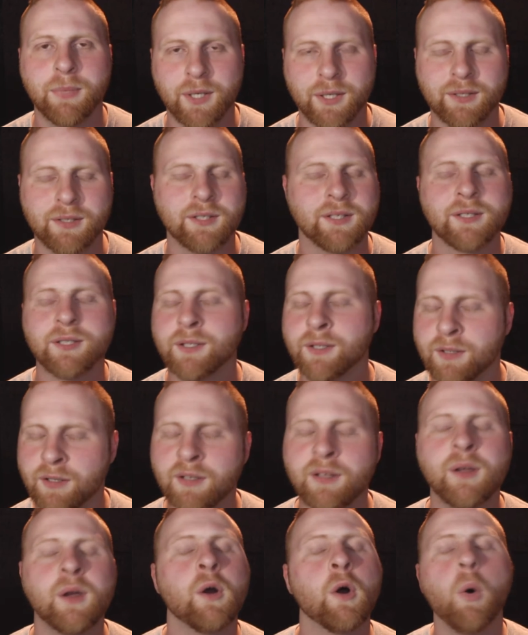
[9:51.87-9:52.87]
But
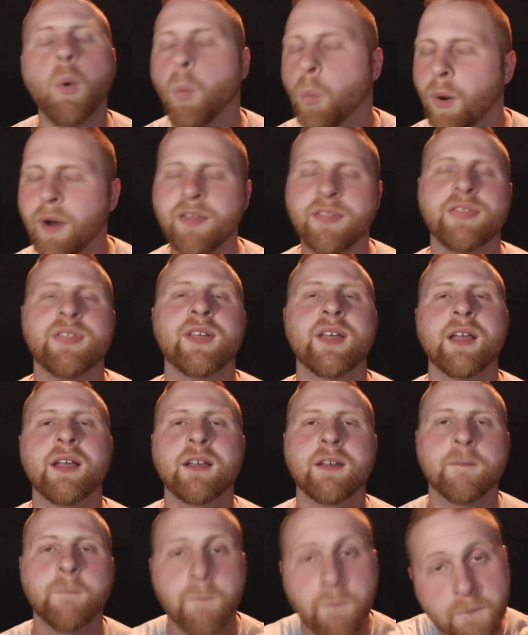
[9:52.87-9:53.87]
one
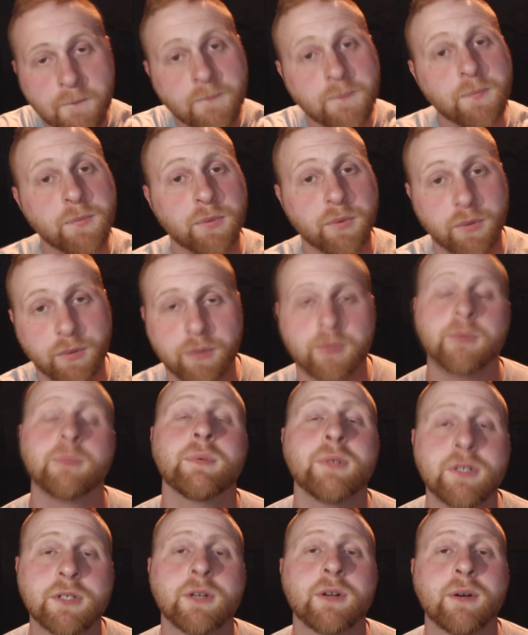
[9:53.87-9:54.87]
thing
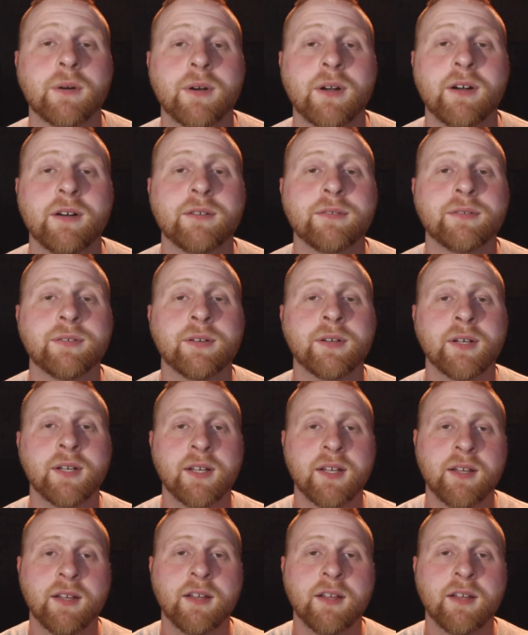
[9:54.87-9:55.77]
to be sure of,